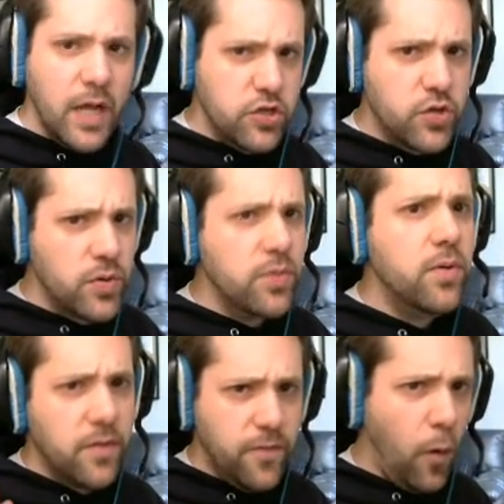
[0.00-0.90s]
True,
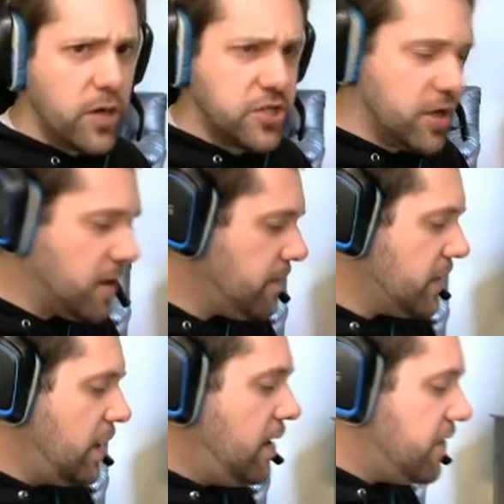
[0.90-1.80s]
for sure.
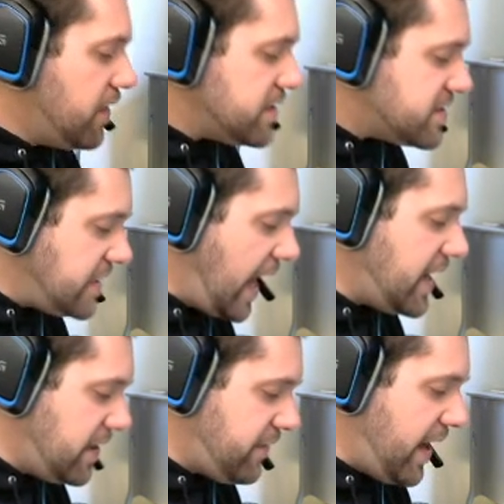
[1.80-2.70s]
The
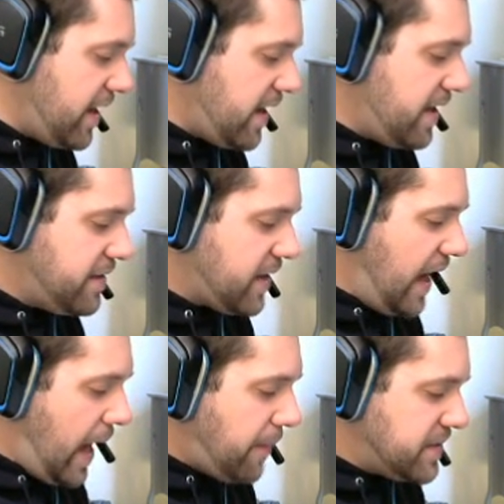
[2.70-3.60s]
sine of A is
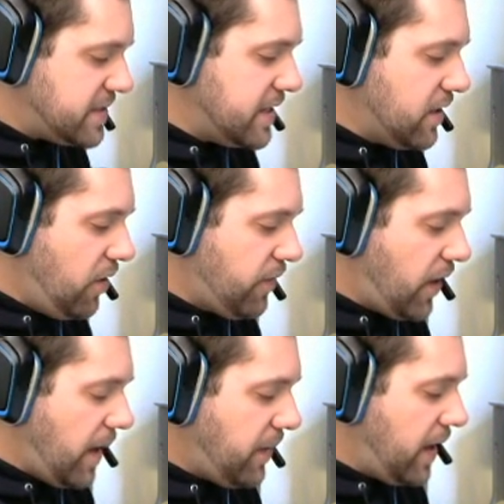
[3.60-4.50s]
opposite over
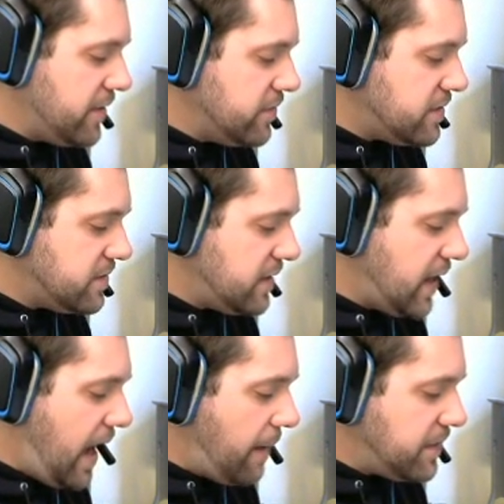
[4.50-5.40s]
hypotenuse. The
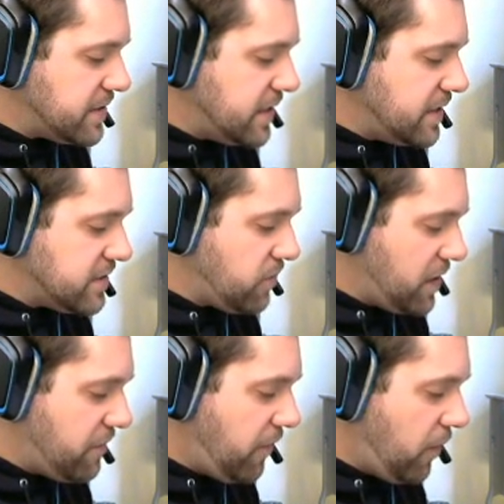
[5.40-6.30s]
opposite is
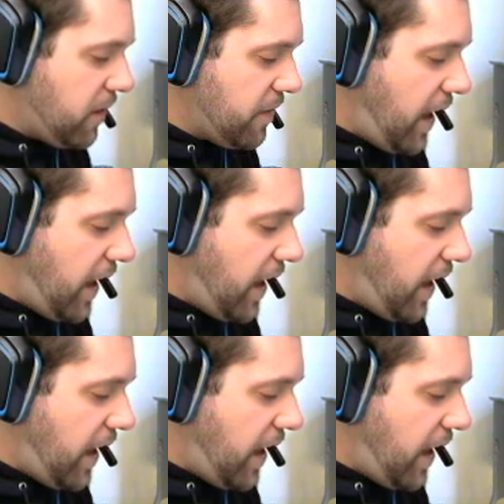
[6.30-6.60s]
24.